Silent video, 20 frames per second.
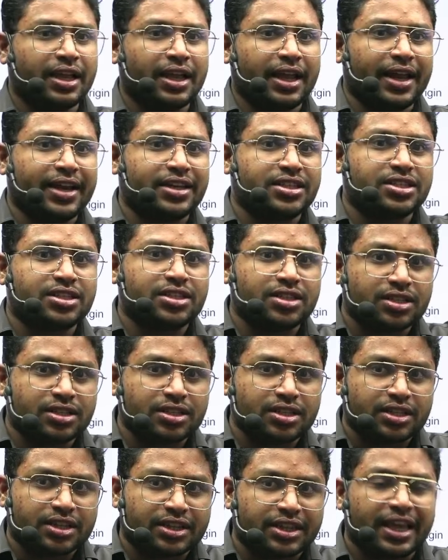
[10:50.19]
it's
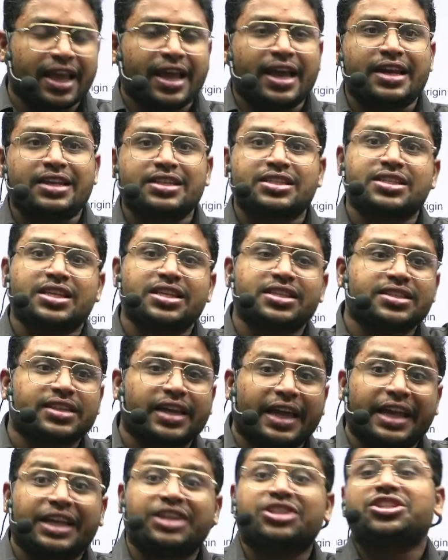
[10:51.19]
there since
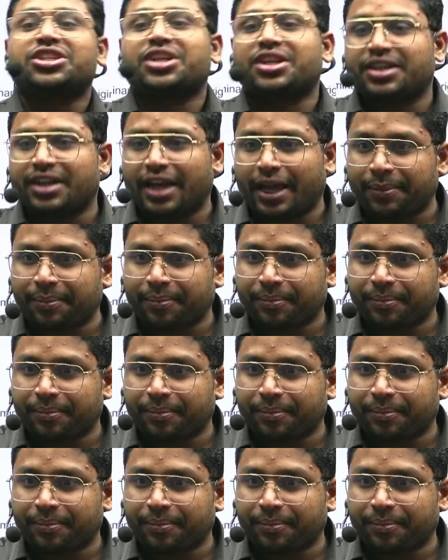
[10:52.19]
ancient time.